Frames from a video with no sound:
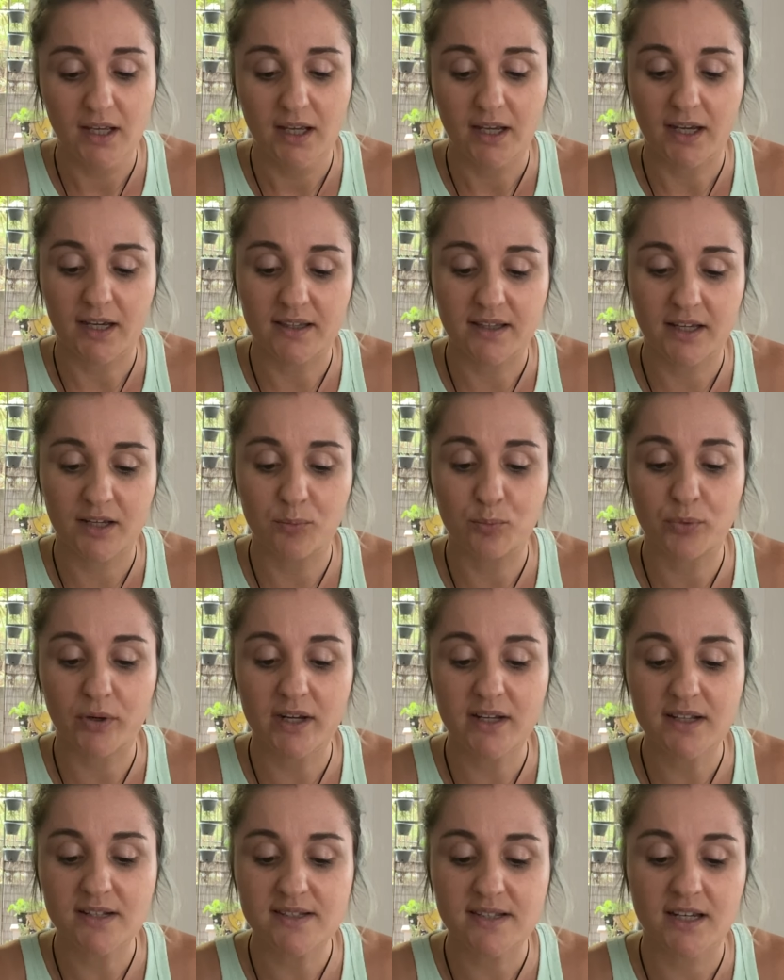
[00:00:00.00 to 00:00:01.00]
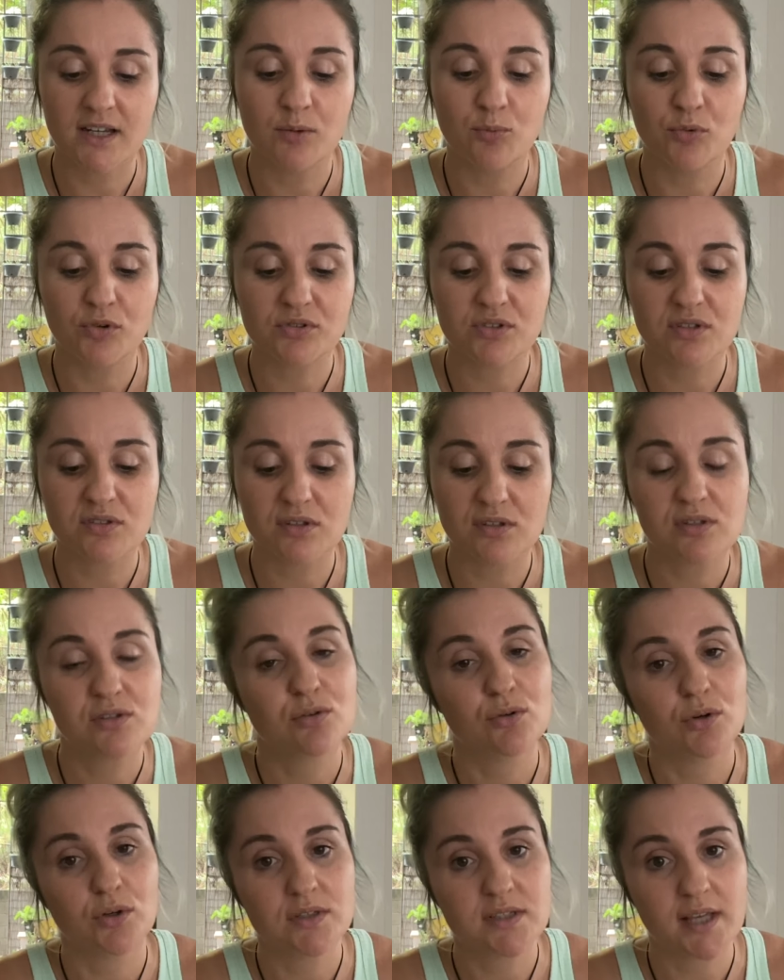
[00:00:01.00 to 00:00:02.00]
And then break it down, what does the
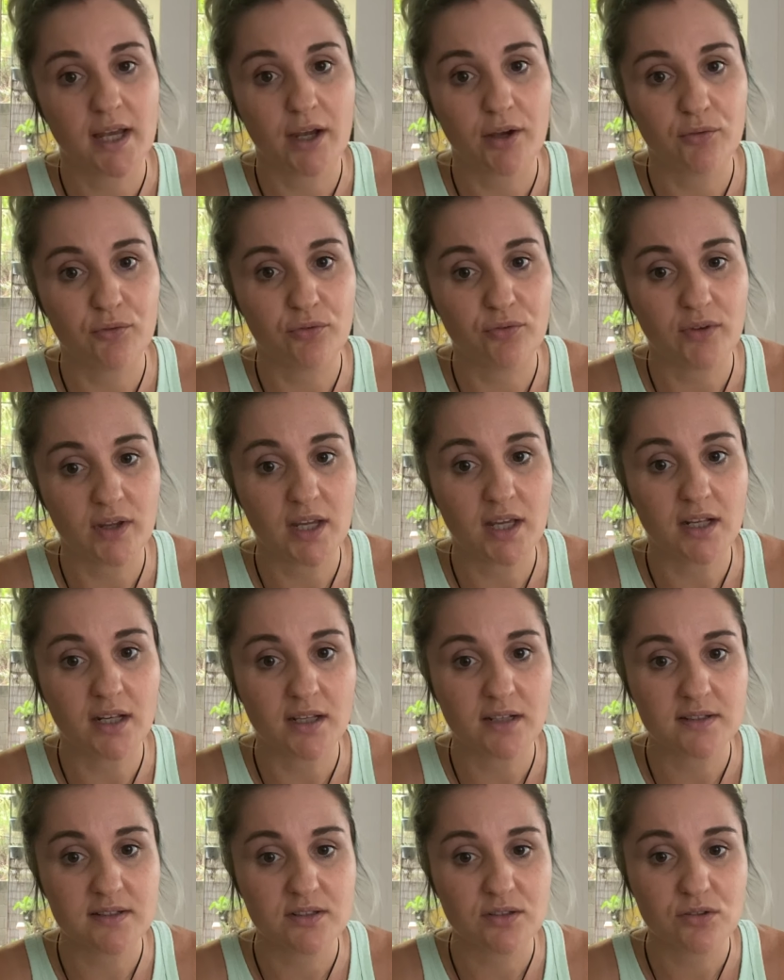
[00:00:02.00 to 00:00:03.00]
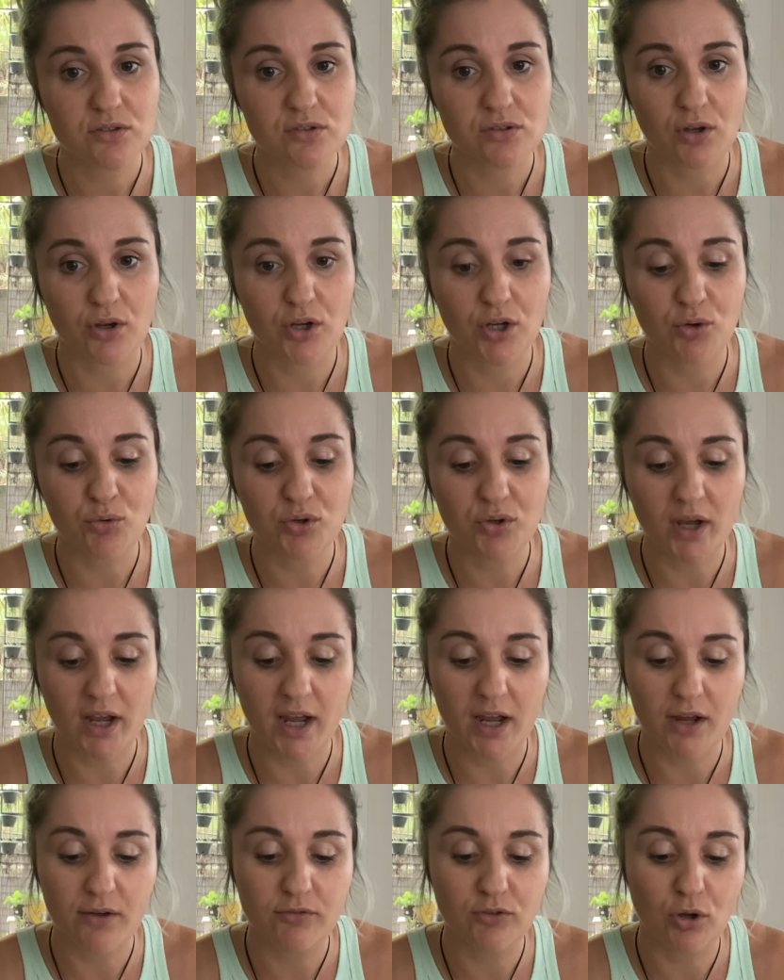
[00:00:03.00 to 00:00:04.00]
sauce have in it? So it would
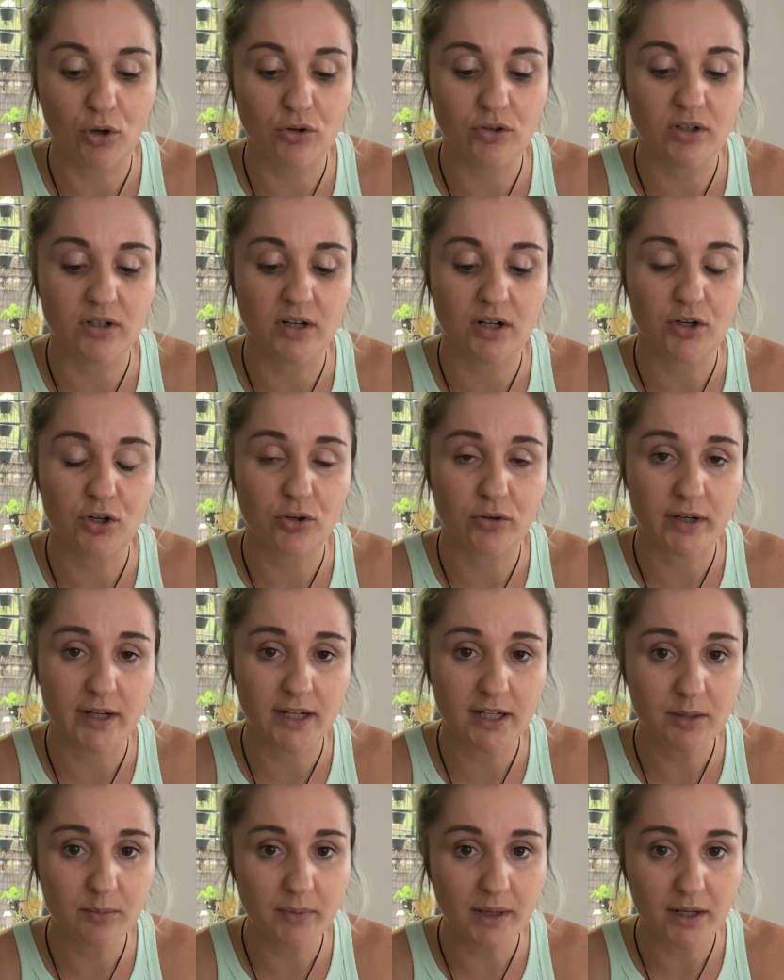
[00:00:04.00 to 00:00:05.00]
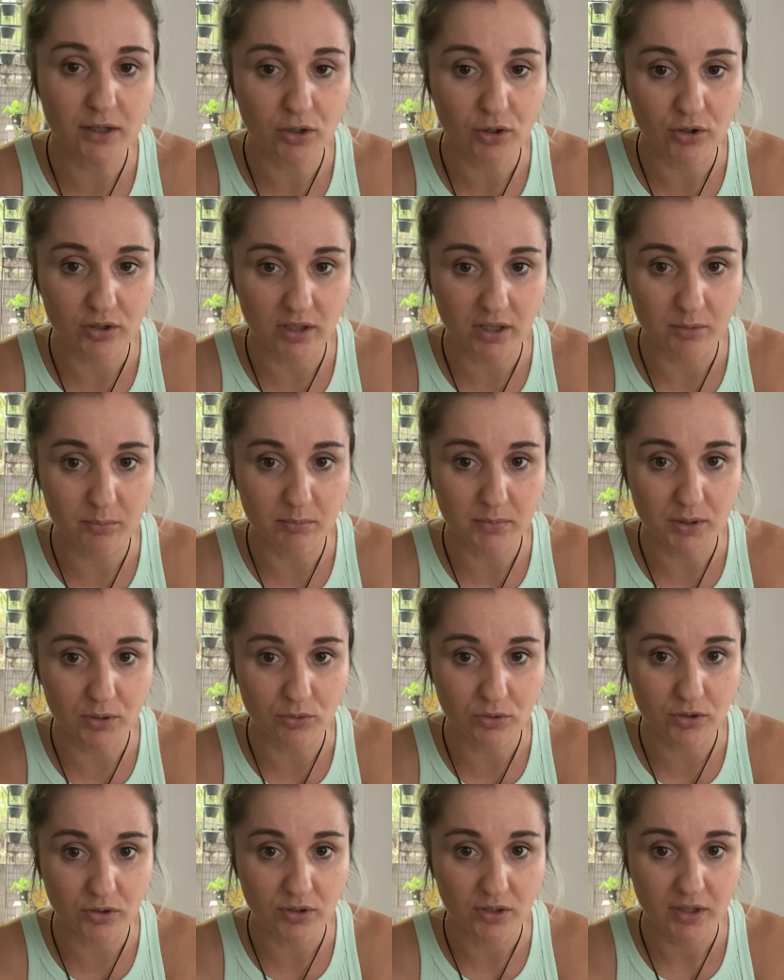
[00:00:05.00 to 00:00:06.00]
have coconut cream and coconut
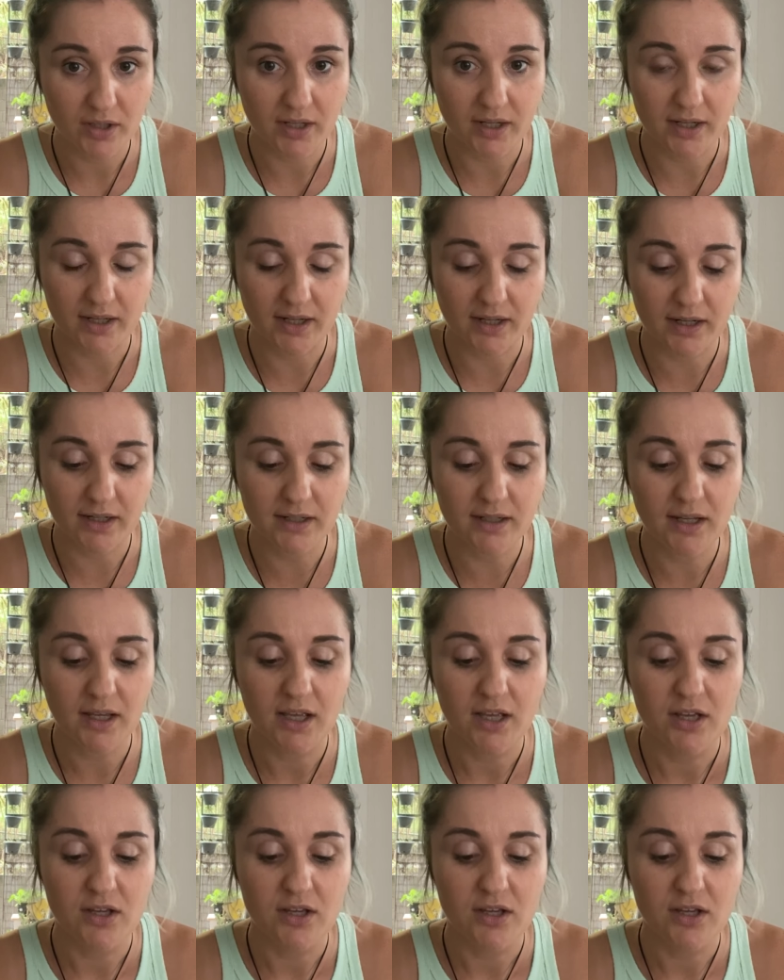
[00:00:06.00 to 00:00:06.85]
milk, okay?